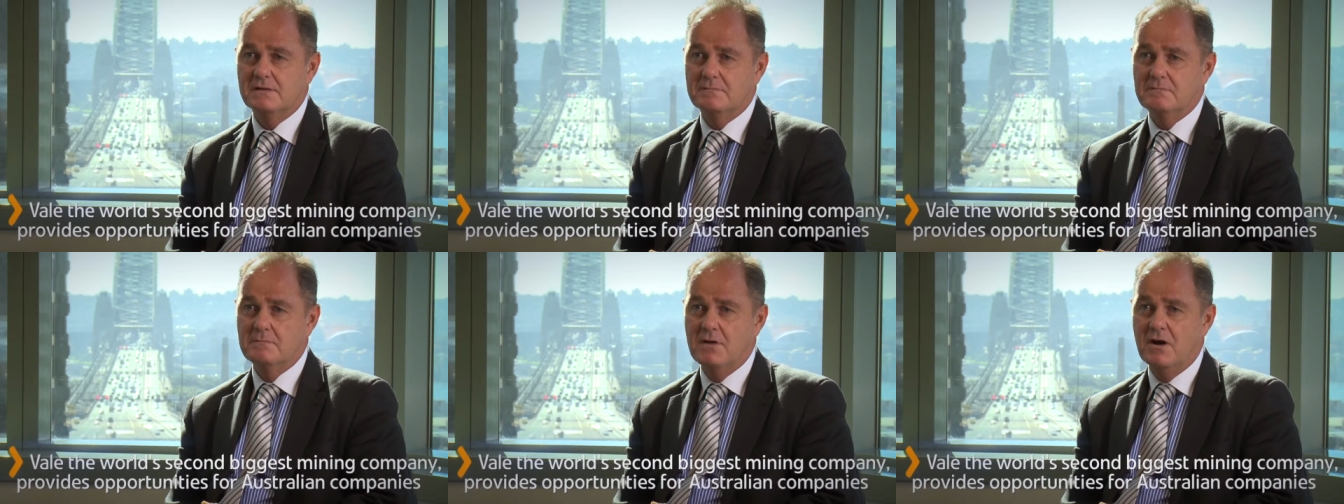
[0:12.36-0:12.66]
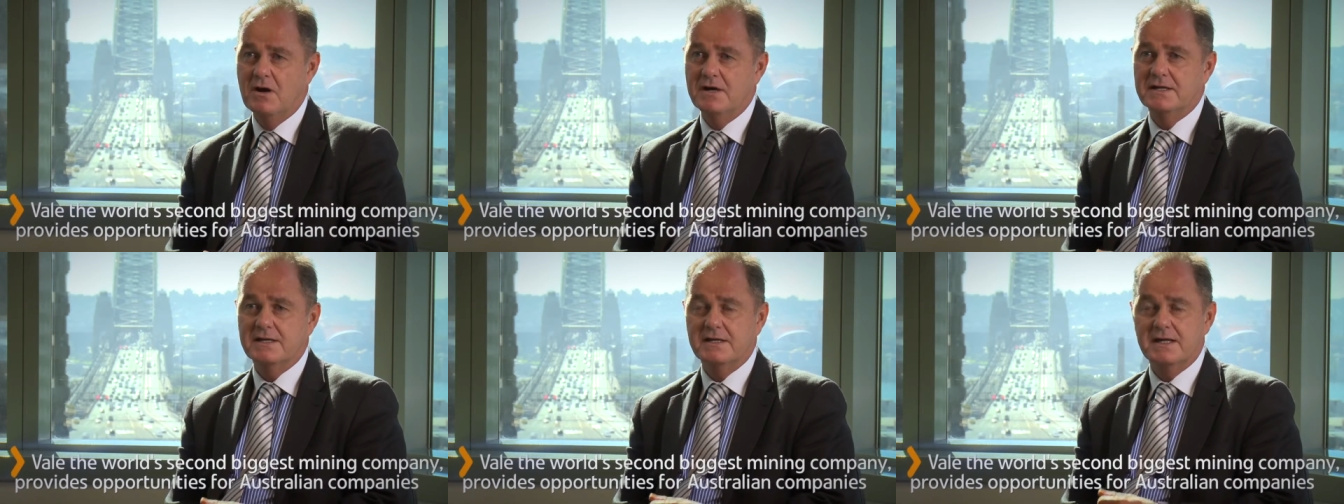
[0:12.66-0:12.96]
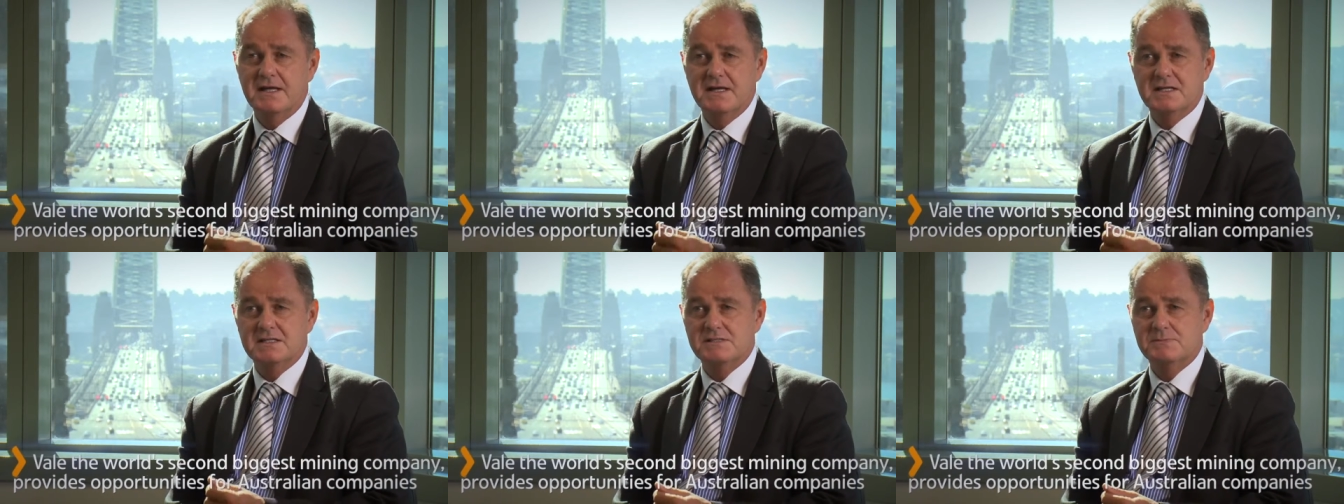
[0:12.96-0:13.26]

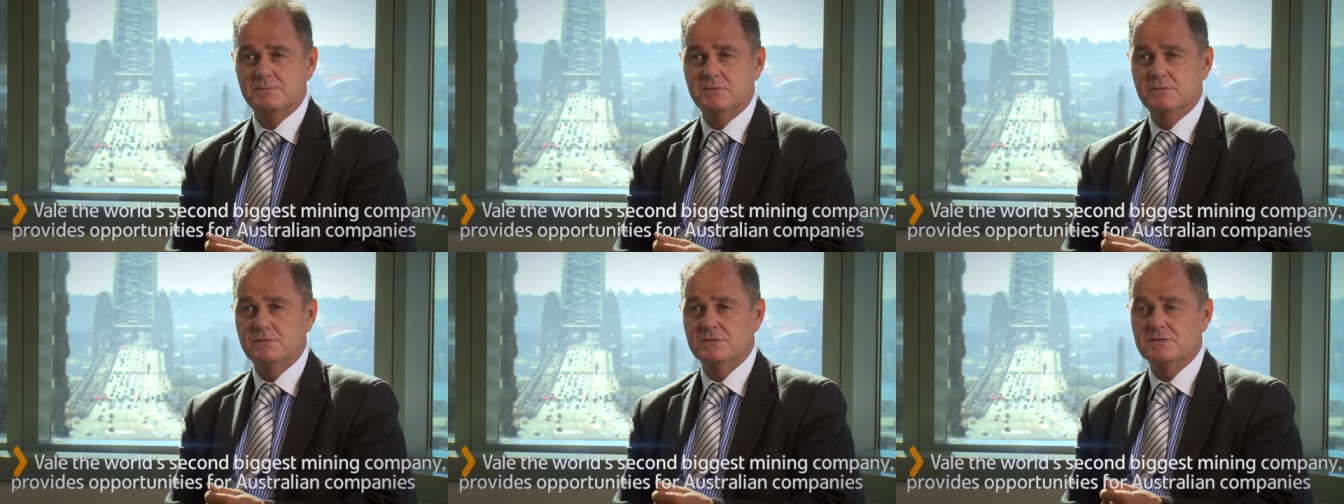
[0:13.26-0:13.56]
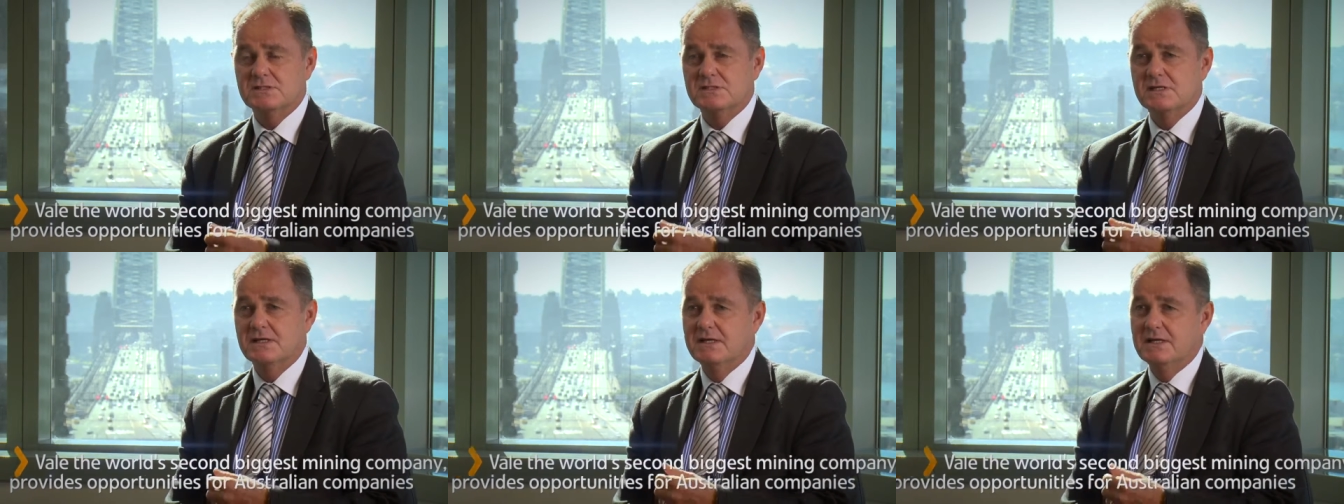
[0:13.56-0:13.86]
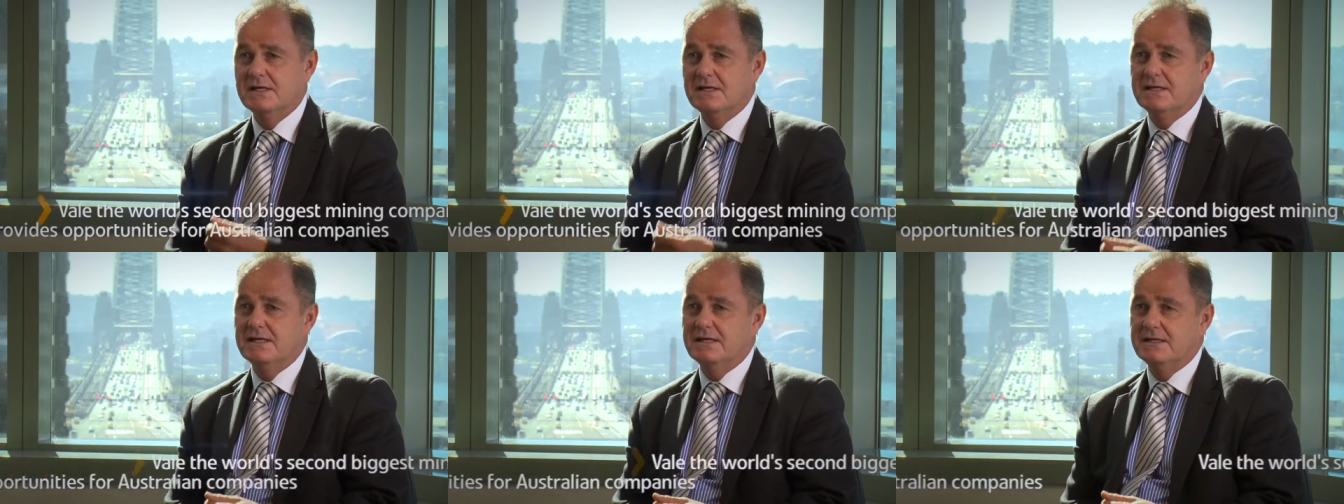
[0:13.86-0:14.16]
mining exports
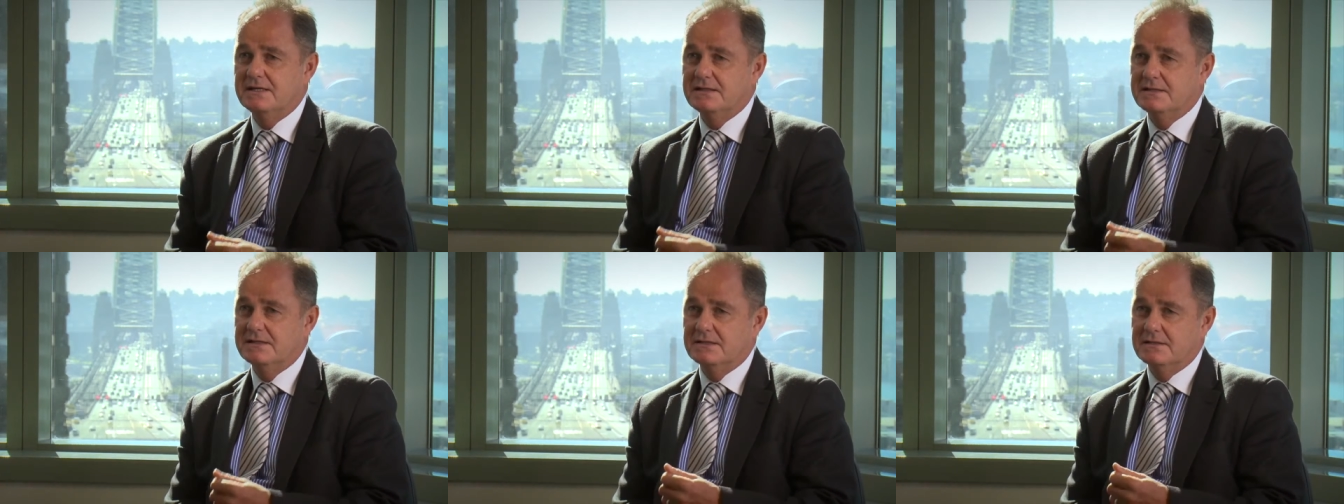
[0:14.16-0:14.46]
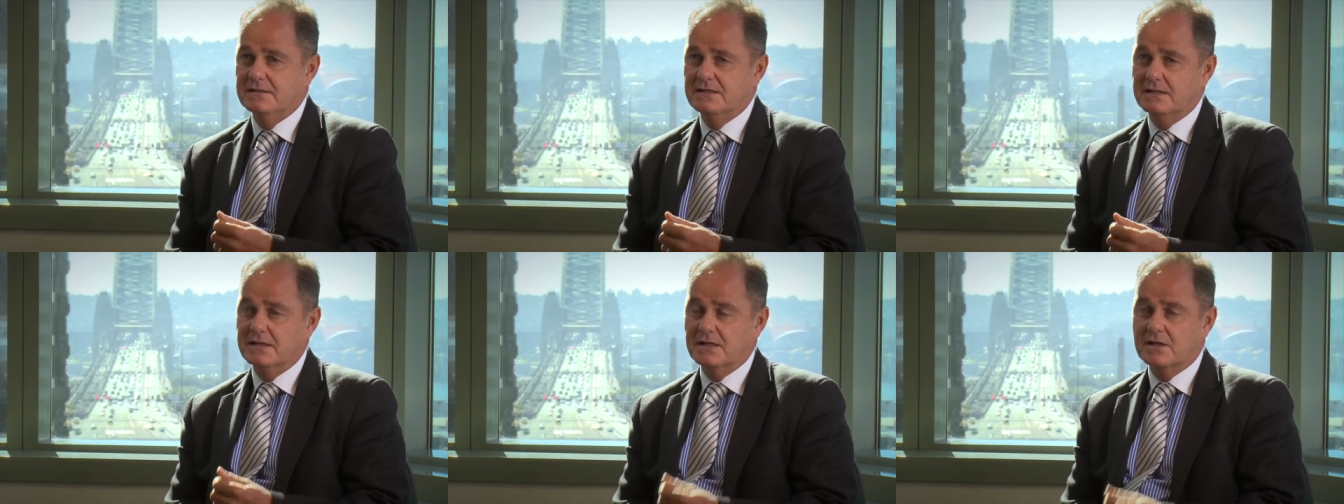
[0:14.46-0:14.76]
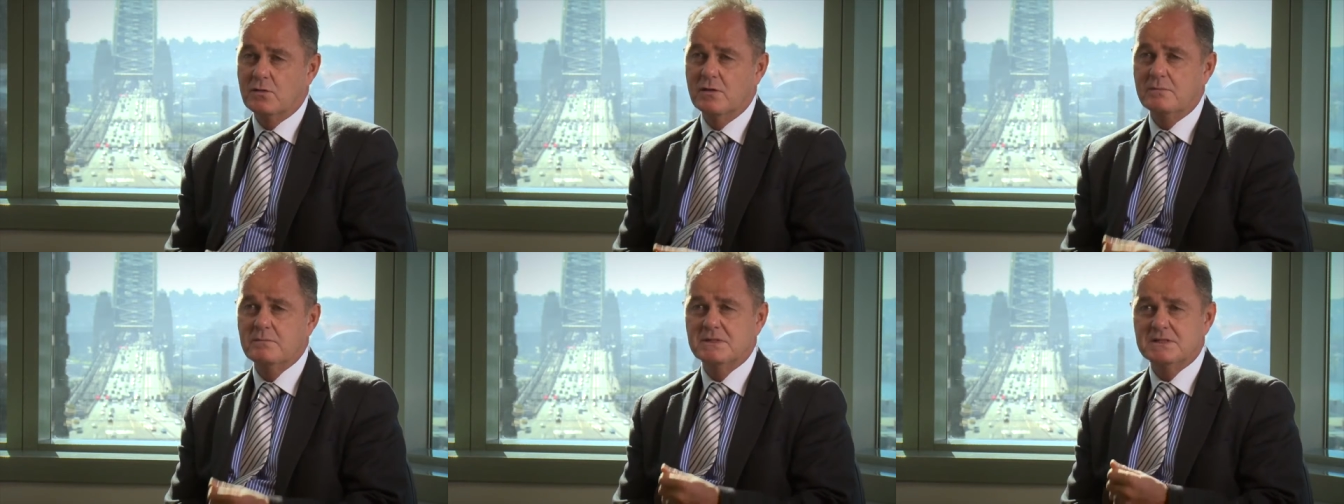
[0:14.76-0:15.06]
in
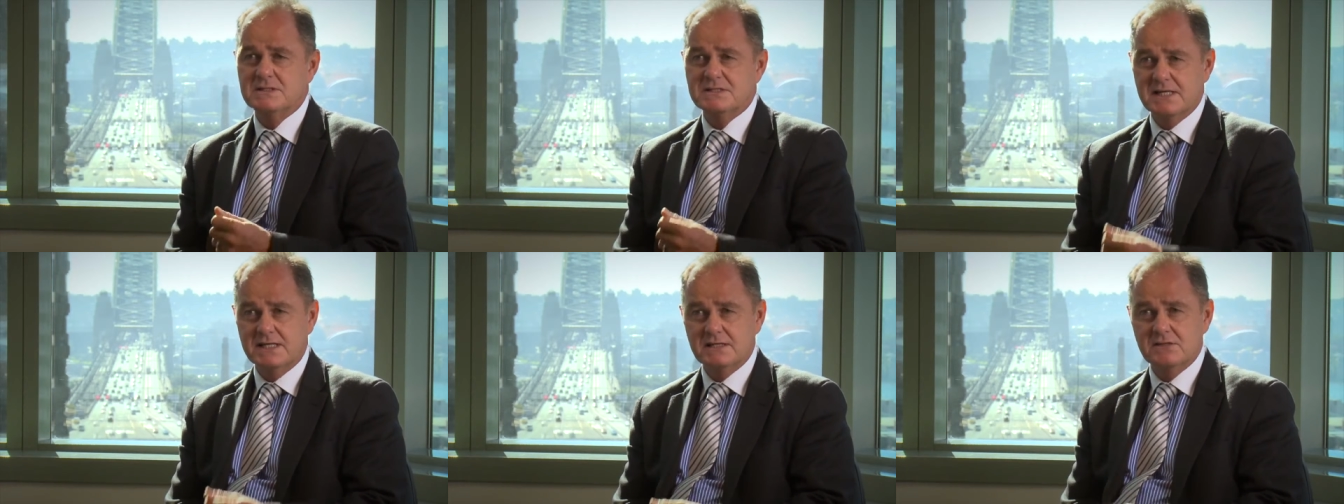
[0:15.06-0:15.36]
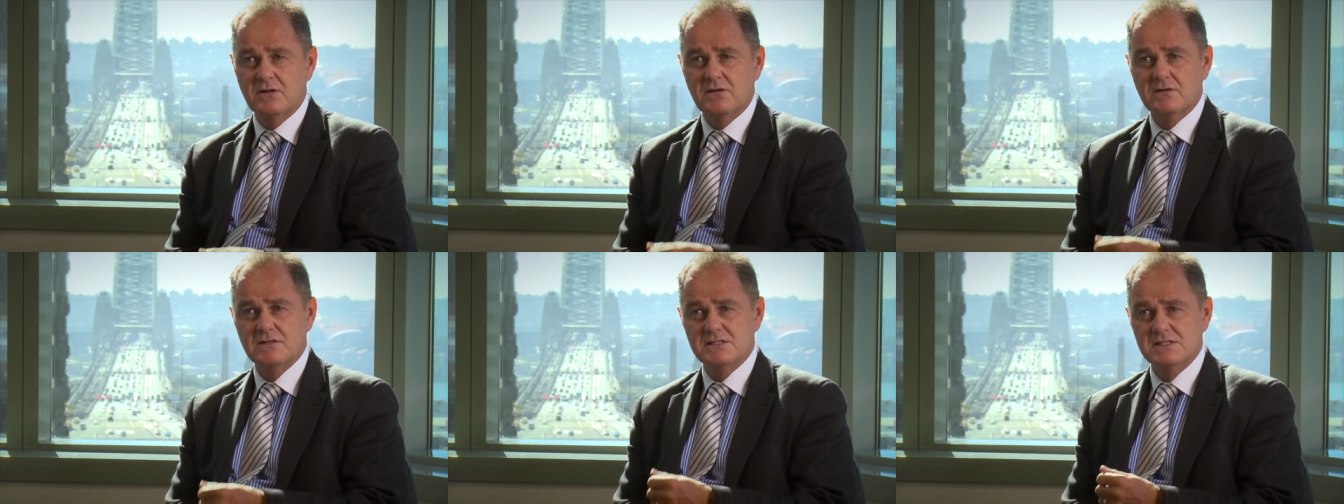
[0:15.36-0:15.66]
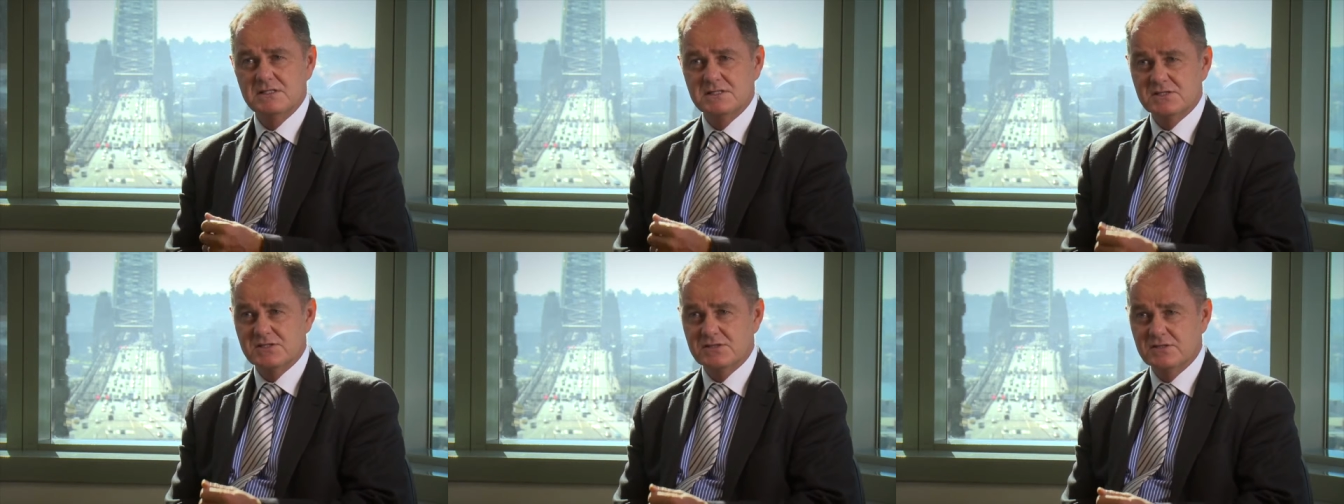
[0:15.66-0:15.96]
equipment, technology
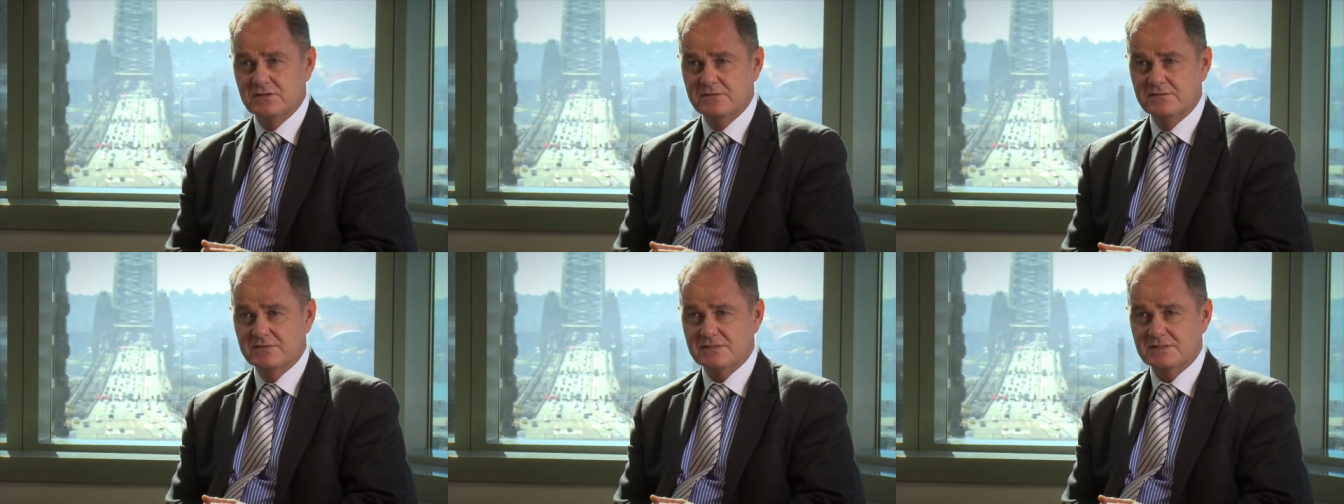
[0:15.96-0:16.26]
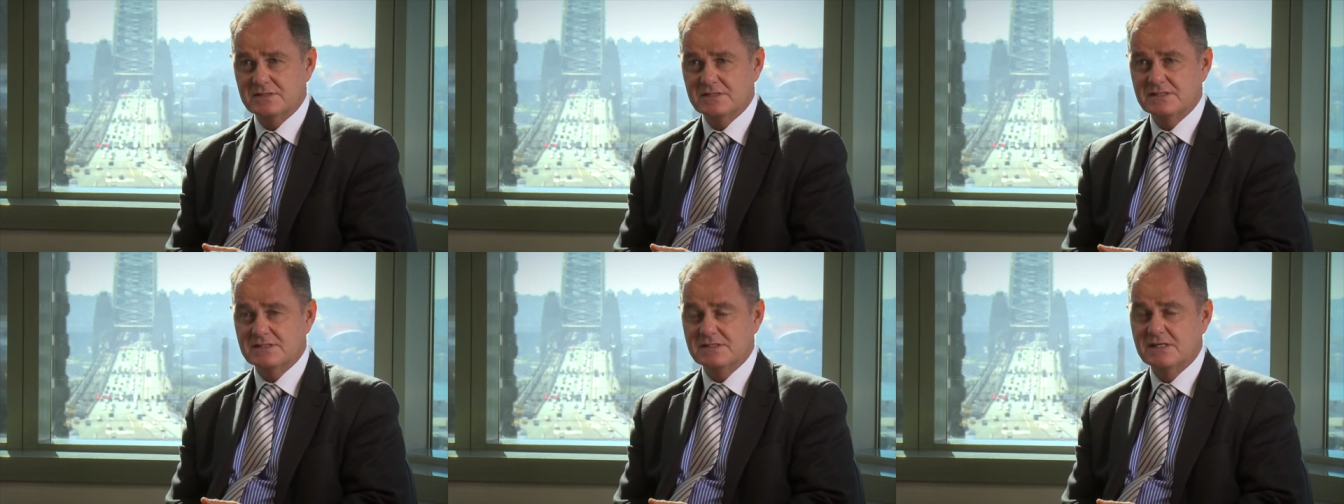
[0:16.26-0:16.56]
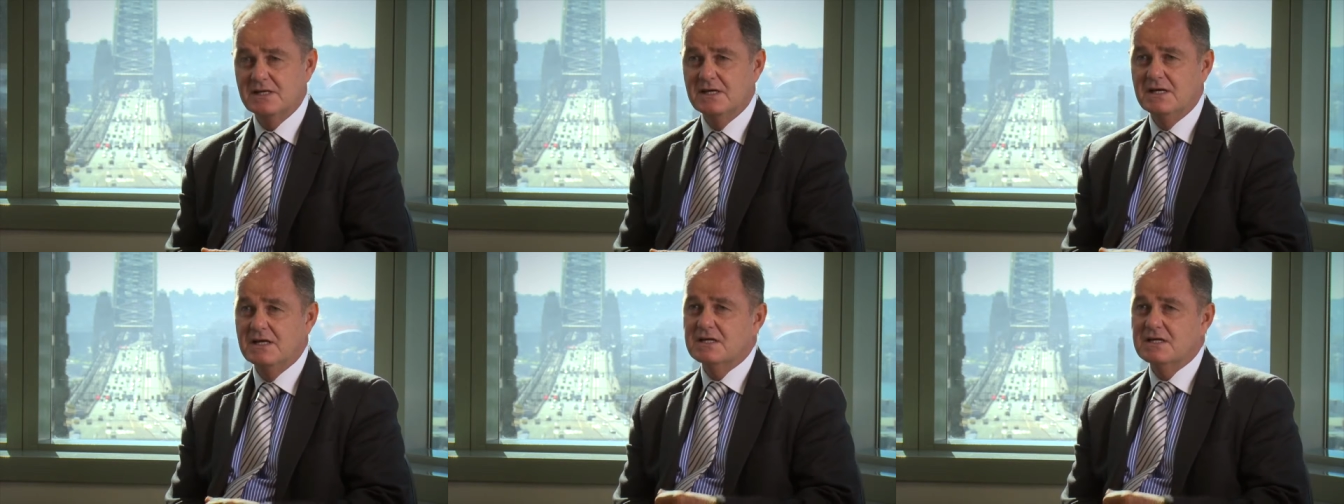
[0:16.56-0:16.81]
and services.